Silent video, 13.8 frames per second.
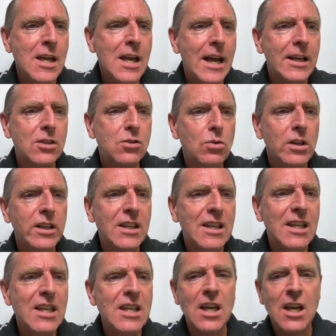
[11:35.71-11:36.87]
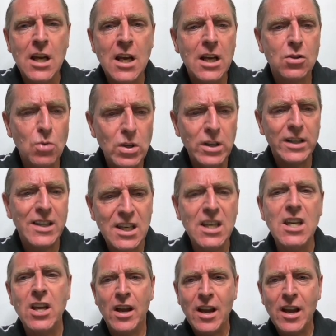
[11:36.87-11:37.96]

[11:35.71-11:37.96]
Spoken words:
And it's really key. It's really key.